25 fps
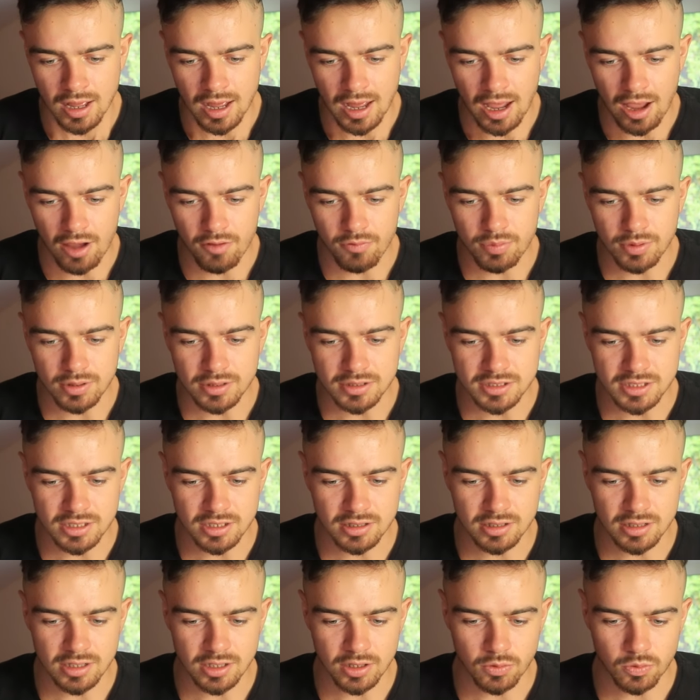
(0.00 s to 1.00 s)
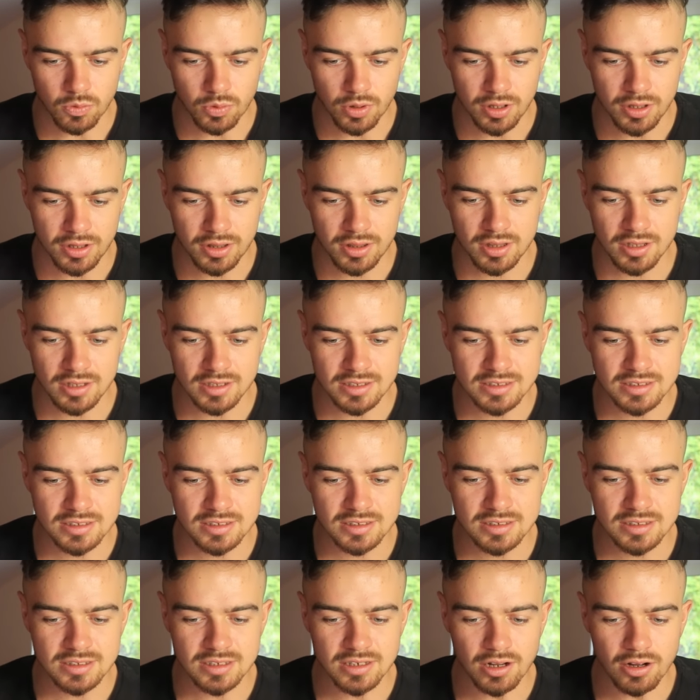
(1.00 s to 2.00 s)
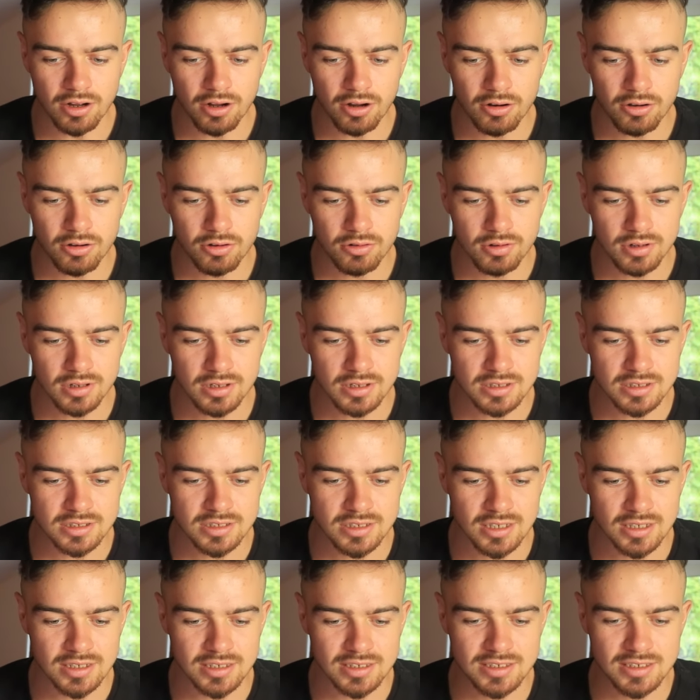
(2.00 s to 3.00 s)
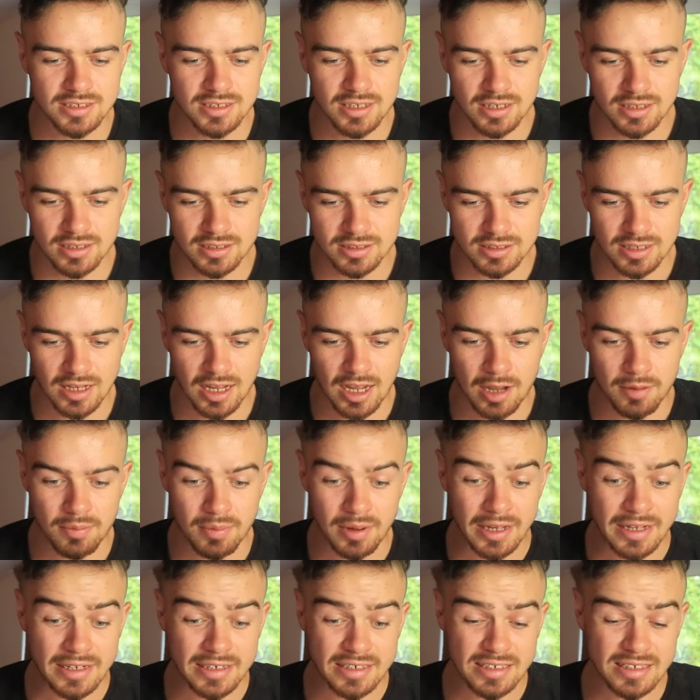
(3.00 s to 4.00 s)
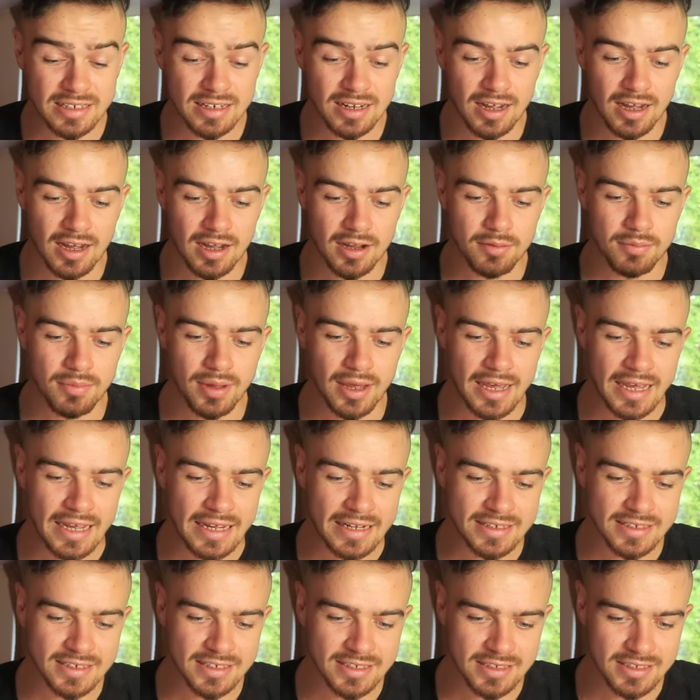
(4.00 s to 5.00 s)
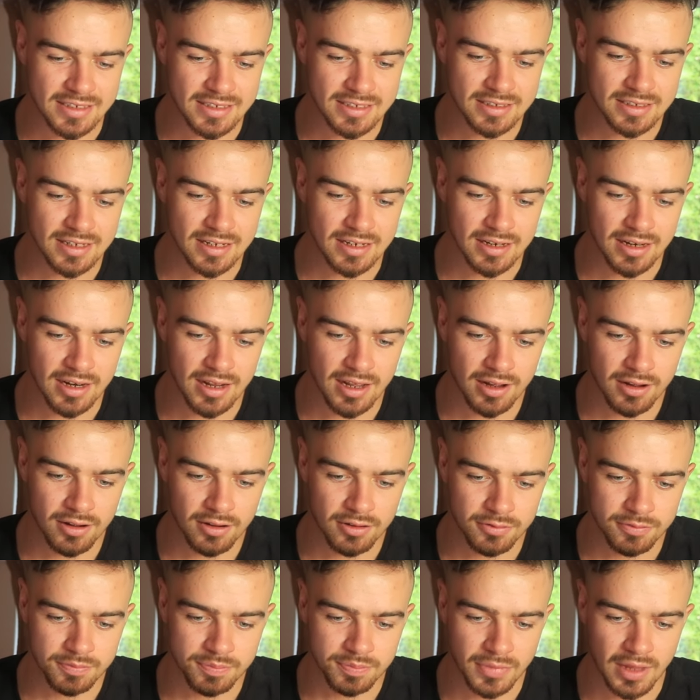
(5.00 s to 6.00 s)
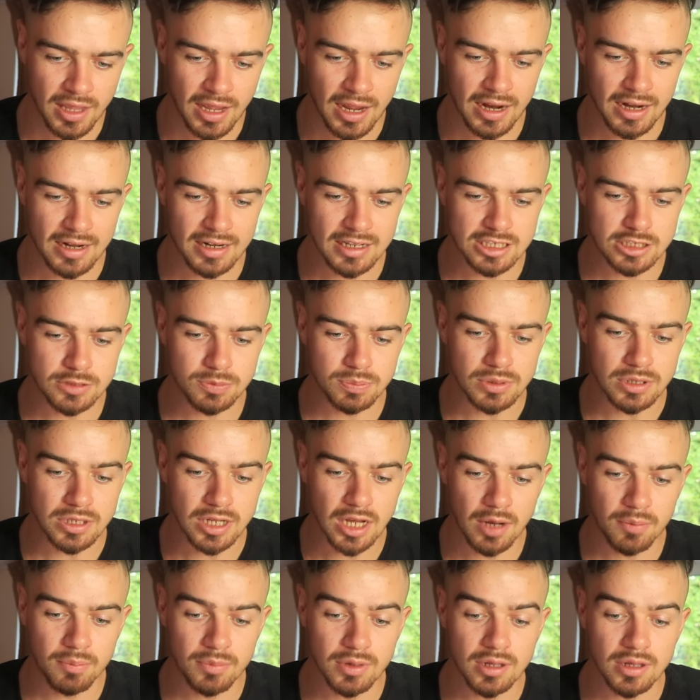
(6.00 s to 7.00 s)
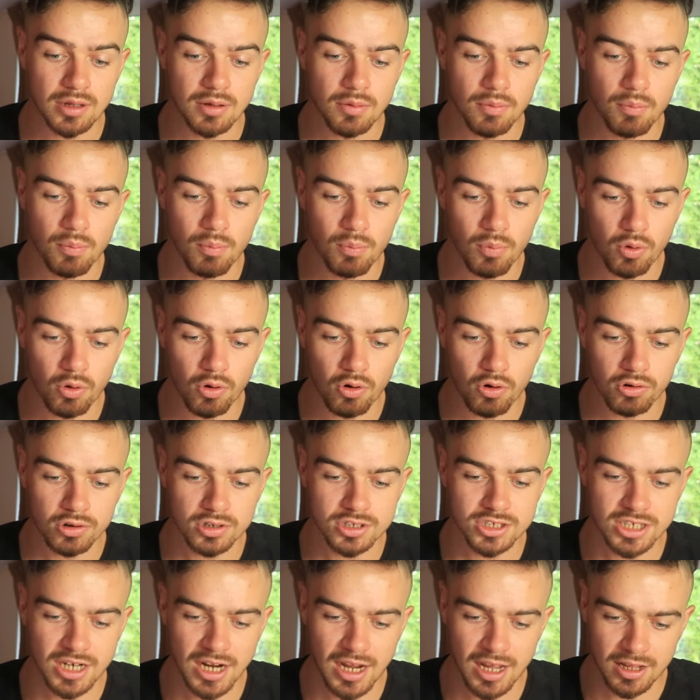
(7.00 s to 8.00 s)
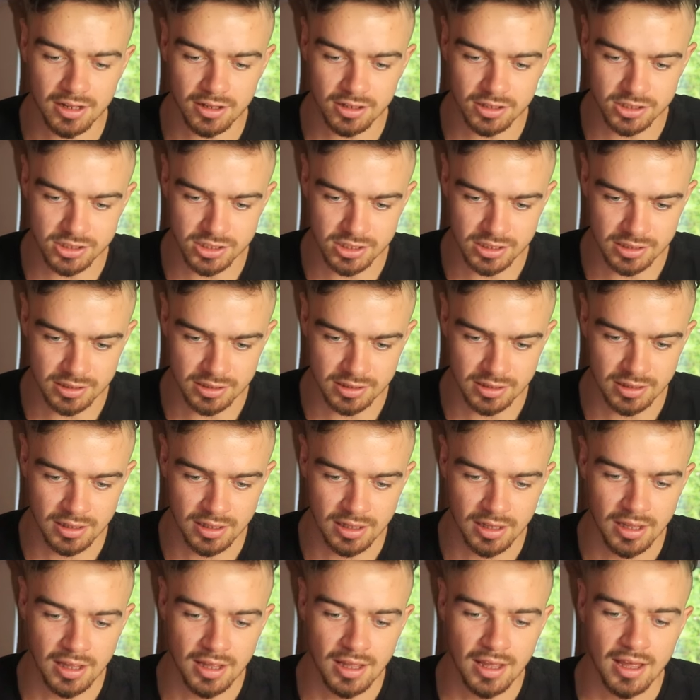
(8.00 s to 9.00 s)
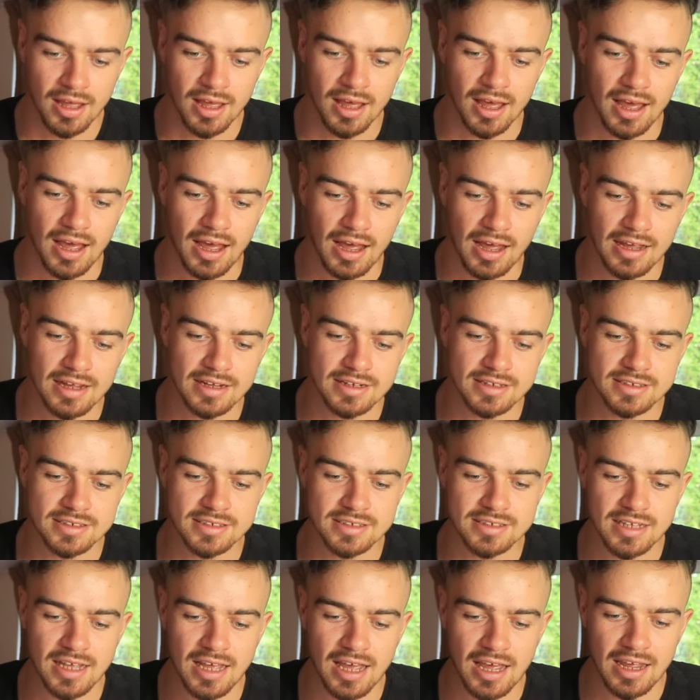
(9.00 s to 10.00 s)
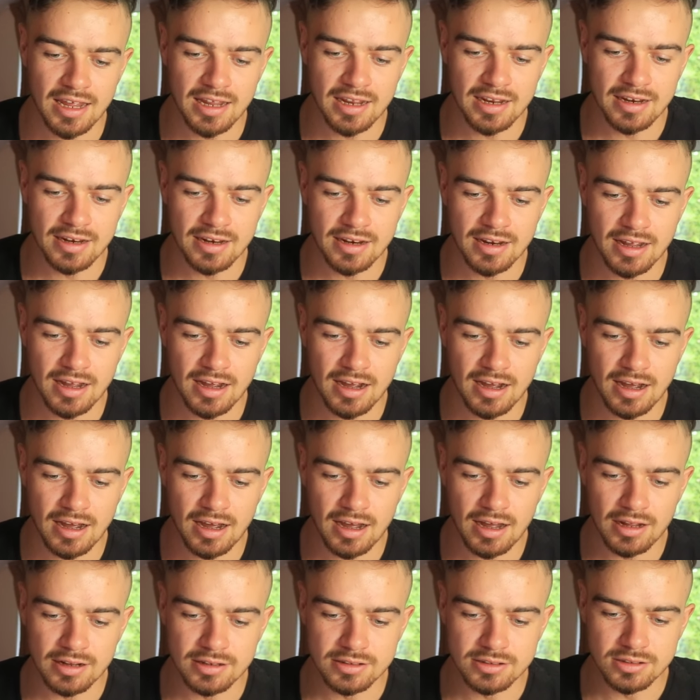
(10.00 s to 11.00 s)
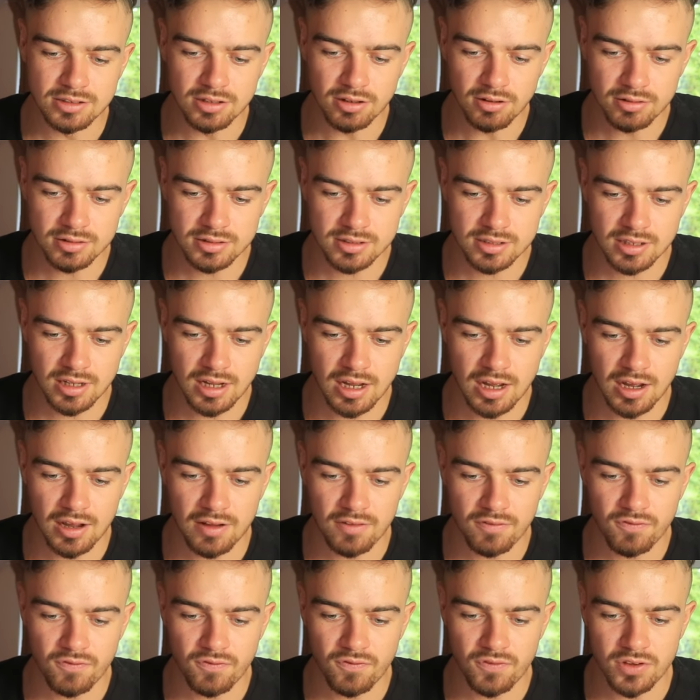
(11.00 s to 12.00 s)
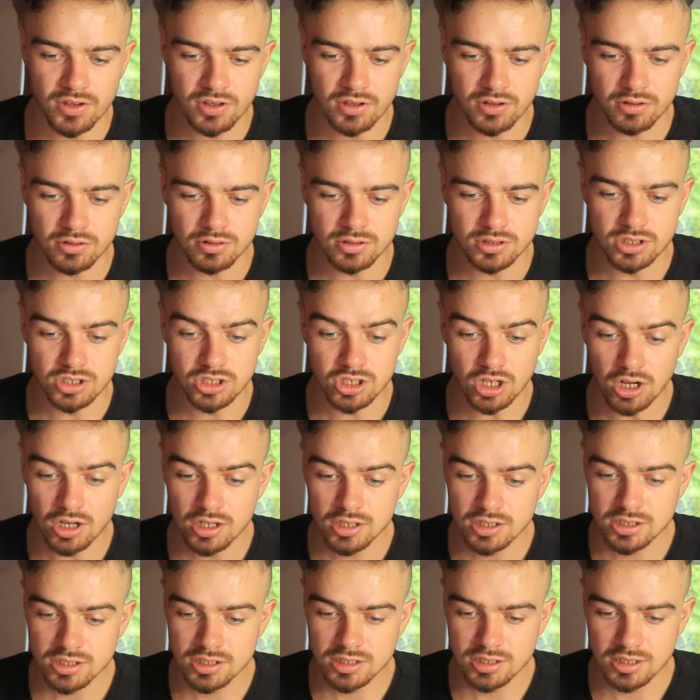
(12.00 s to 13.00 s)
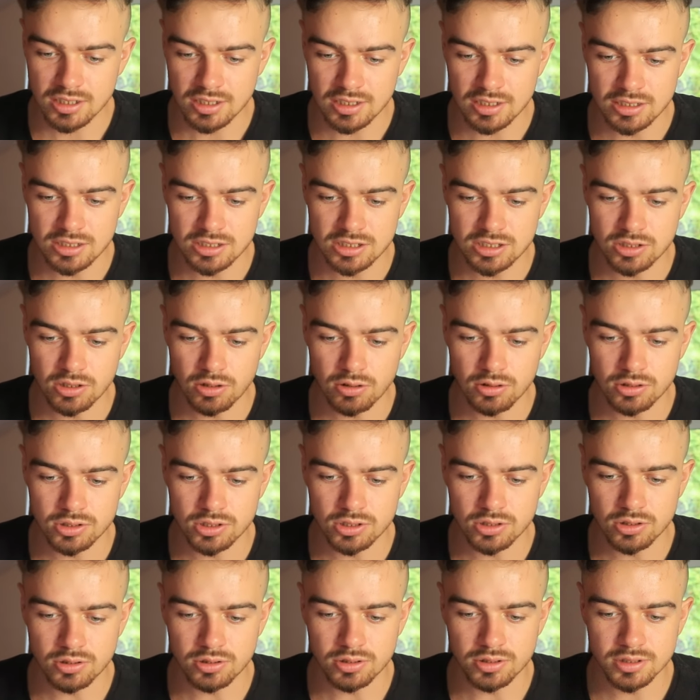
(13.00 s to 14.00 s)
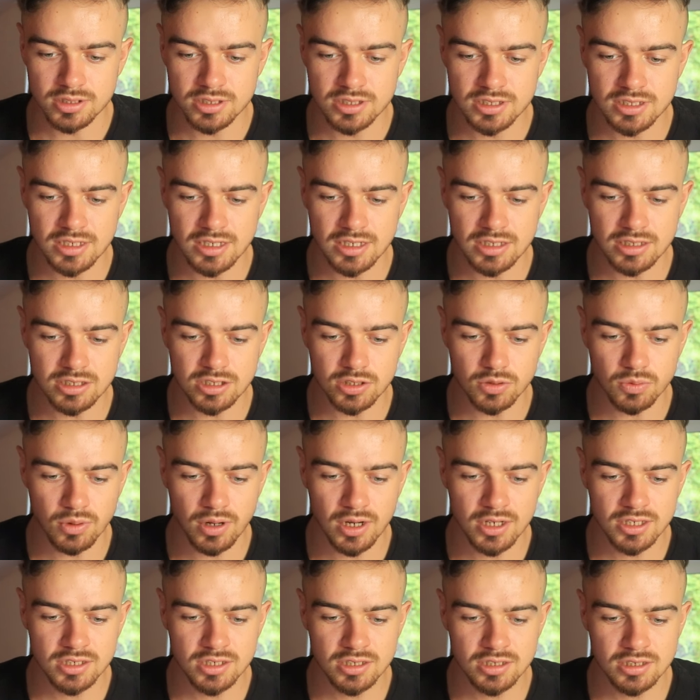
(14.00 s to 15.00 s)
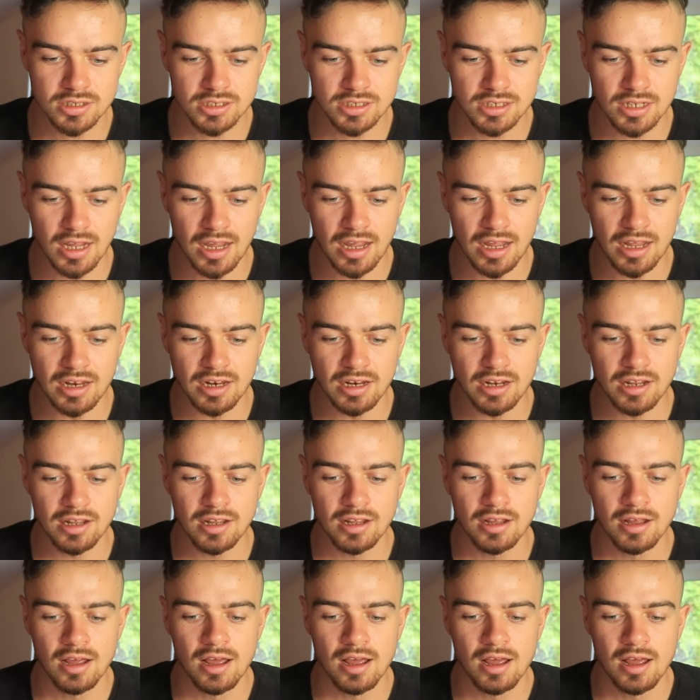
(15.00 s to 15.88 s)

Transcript: I've been dealing with stuttering since six. I'm eight. I'm 18 now, and it's becoming more challenging. As an adult, I feel judged in social situations and